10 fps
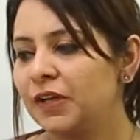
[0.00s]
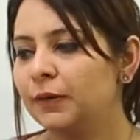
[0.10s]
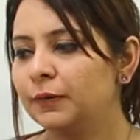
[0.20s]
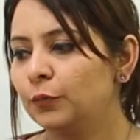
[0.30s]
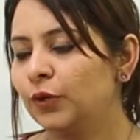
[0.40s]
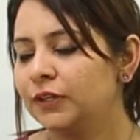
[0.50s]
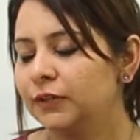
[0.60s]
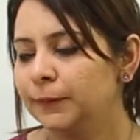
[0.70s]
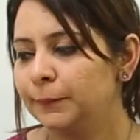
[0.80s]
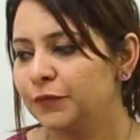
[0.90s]
uh, what
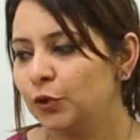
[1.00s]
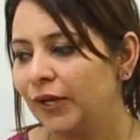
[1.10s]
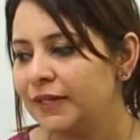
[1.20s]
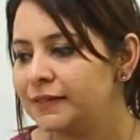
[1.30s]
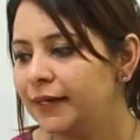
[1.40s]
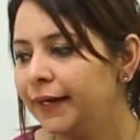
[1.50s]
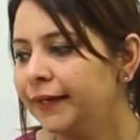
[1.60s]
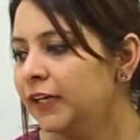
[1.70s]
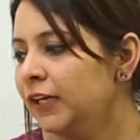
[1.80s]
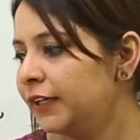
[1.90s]
a uh, you can
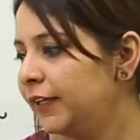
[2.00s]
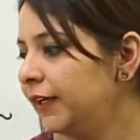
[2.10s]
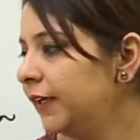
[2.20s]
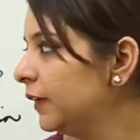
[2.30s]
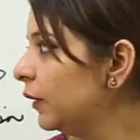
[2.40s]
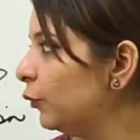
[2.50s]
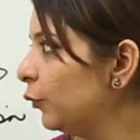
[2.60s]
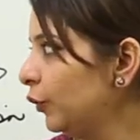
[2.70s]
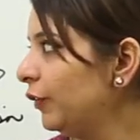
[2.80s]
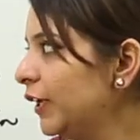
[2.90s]
say the
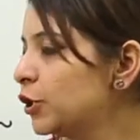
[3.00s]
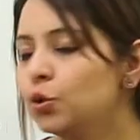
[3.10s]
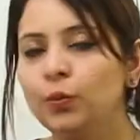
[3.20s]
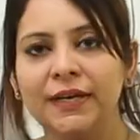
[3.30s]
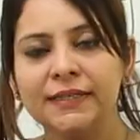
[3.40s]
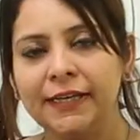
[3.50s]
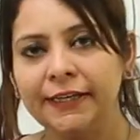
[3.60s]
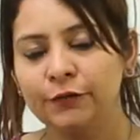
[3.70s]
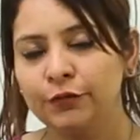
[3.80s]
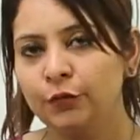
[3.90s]
what we can do is
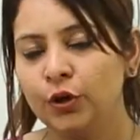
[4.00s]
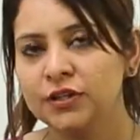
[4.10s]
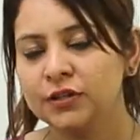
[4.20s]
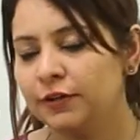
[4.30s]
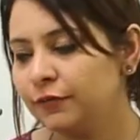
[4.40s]
like if we want